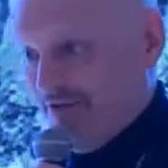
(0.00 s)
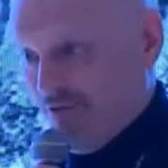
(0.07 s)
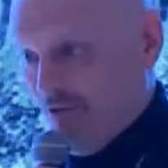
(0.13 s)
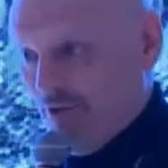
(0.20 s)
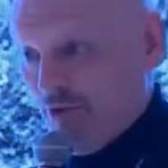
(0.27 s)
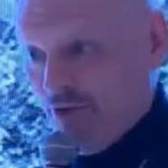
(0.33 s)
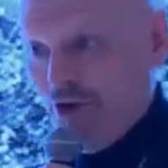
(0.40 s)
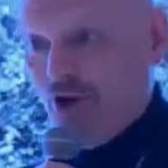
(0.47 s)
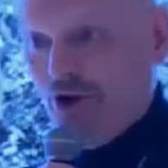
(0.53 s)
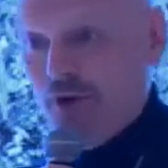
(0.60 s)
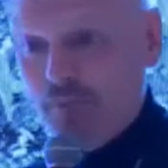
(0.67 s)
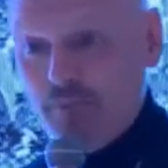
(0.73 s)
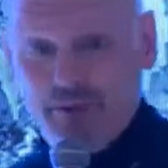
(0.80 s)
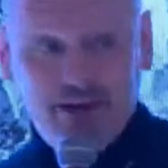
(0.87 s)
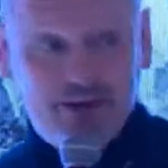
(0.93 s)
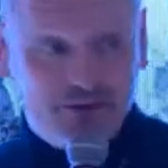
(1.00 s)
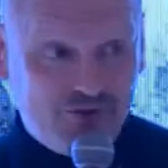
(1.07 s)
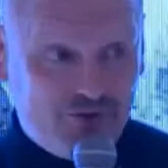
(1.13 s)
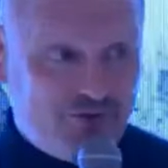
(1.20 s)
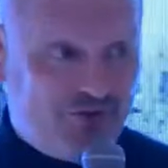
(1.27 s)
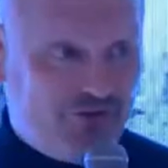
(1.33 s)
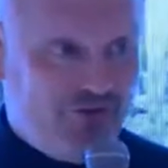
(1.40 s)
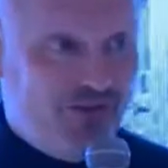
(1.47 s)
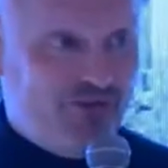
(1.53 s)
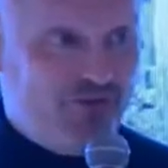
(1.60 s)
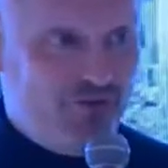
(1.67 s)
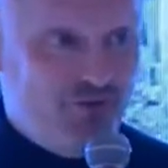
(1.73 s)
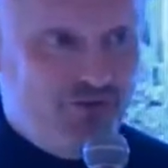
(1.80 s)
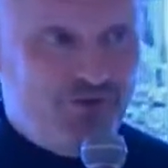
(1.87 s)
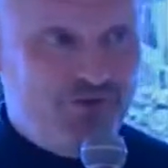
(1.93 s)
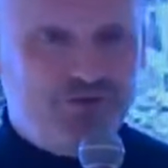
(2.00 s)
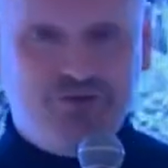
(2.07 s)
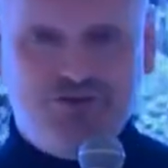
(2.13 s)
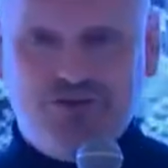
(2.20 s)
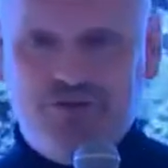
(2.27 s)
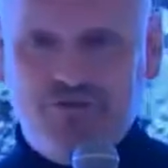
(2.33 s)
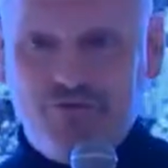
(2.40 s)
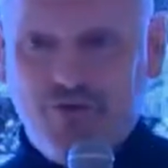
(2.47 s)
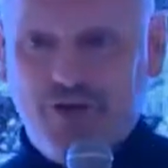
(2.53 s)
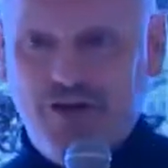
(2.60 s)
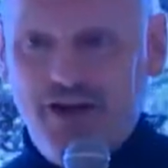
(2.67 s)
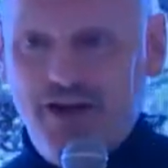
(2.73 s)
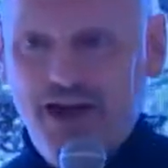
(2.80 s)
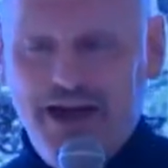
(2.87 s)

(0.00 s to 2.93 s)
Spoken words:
We want our competitors to use the software,